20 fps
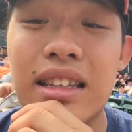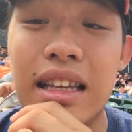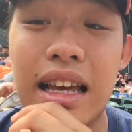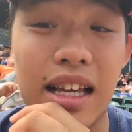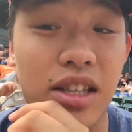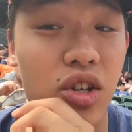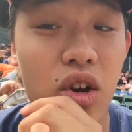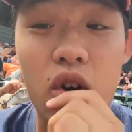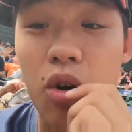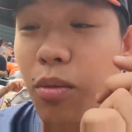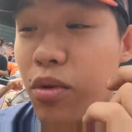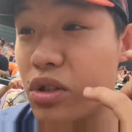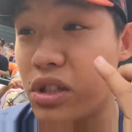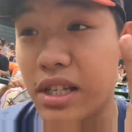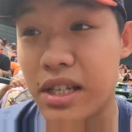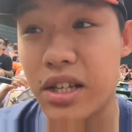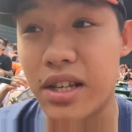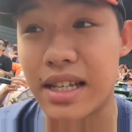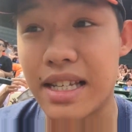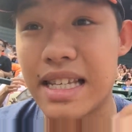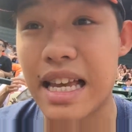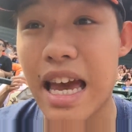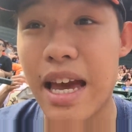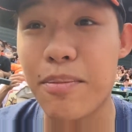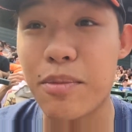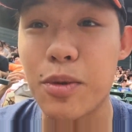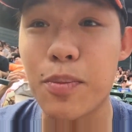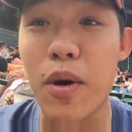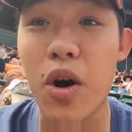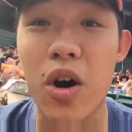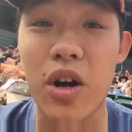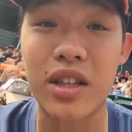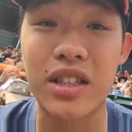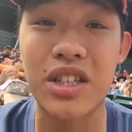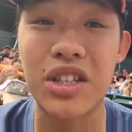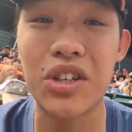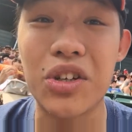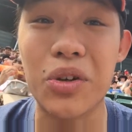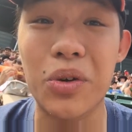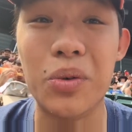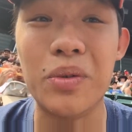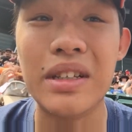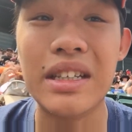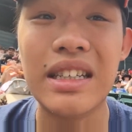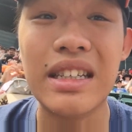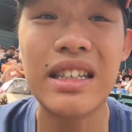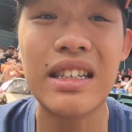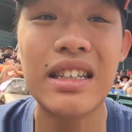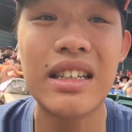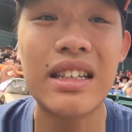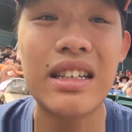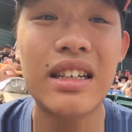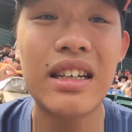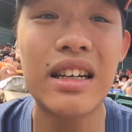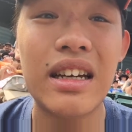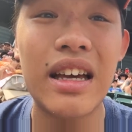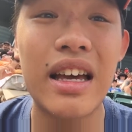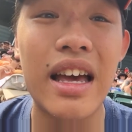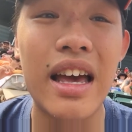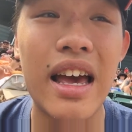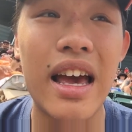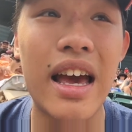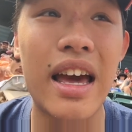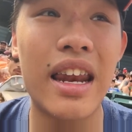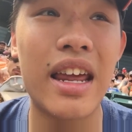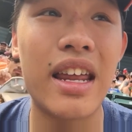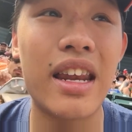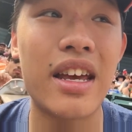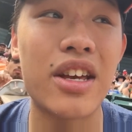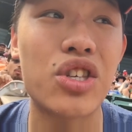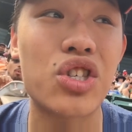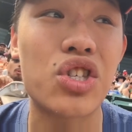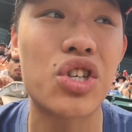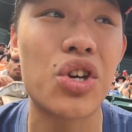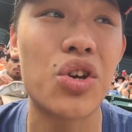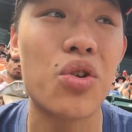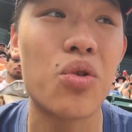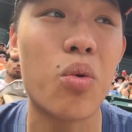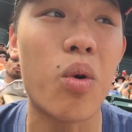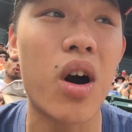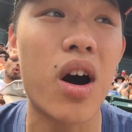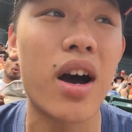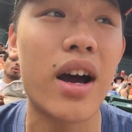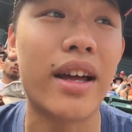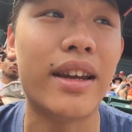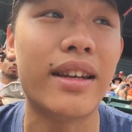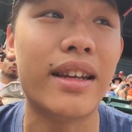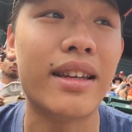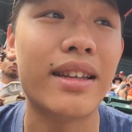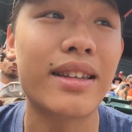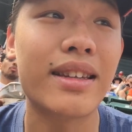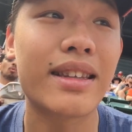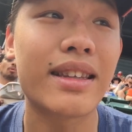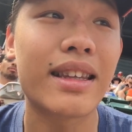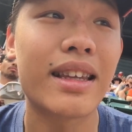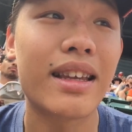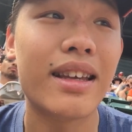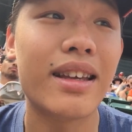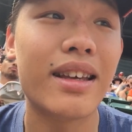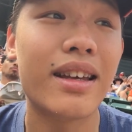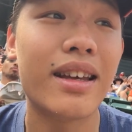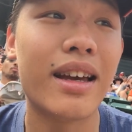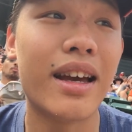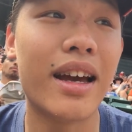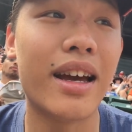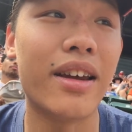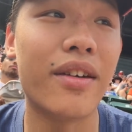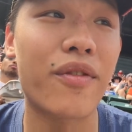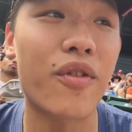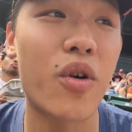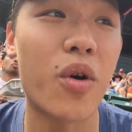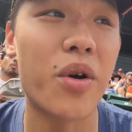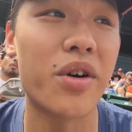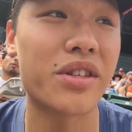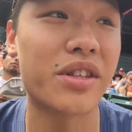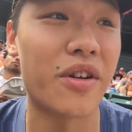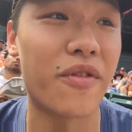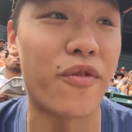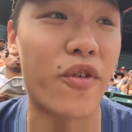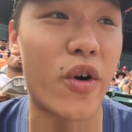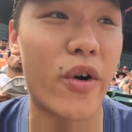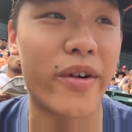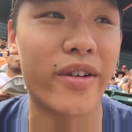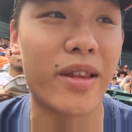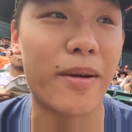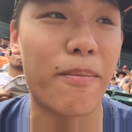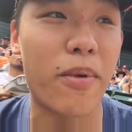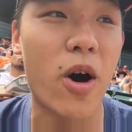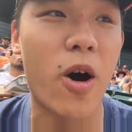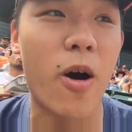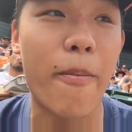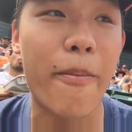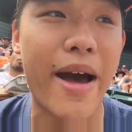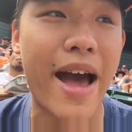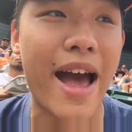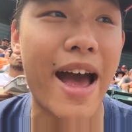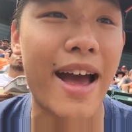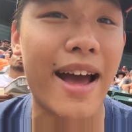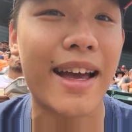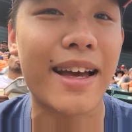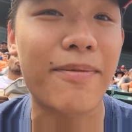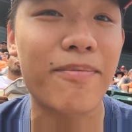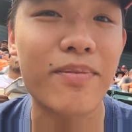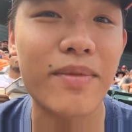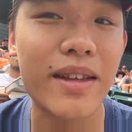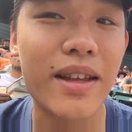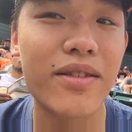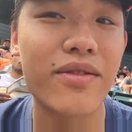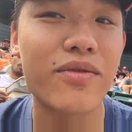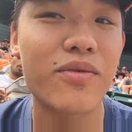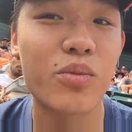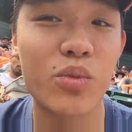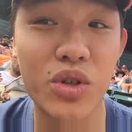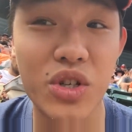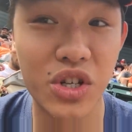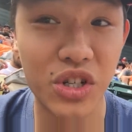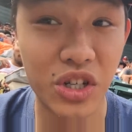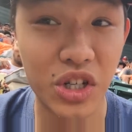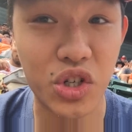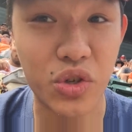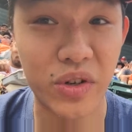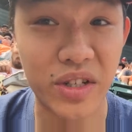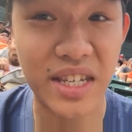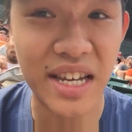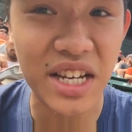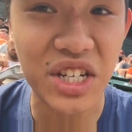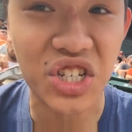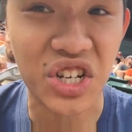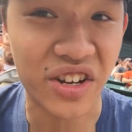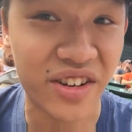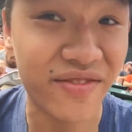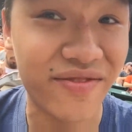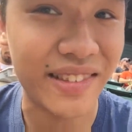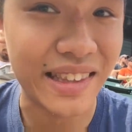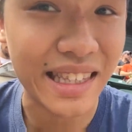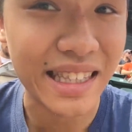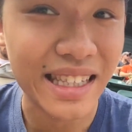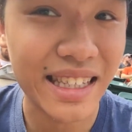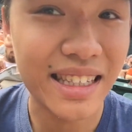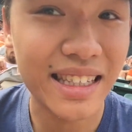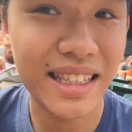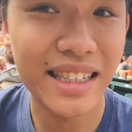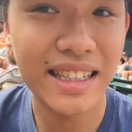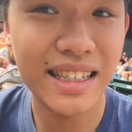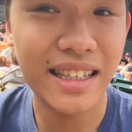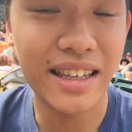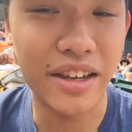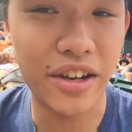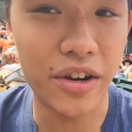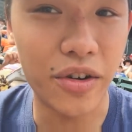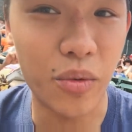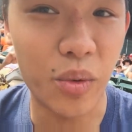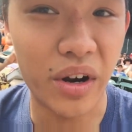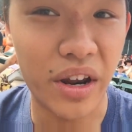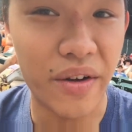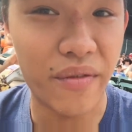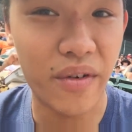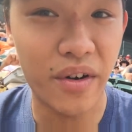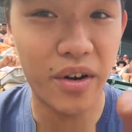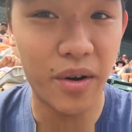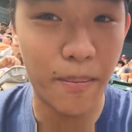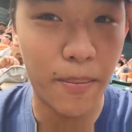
it's almost the same spot too. And it is 2-1. And of course they're throwing the ball back, which is a tradition here whenever an